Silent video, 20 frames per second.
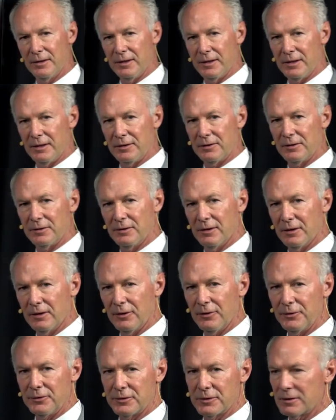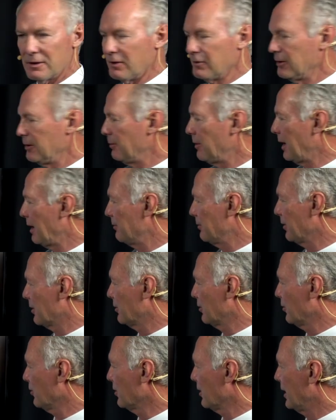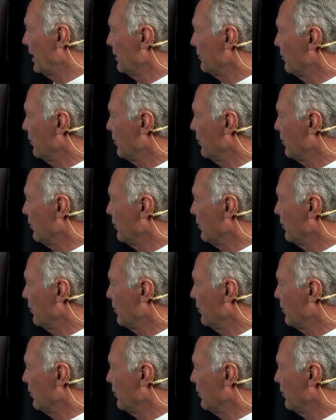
the dilute sodium hypochloride.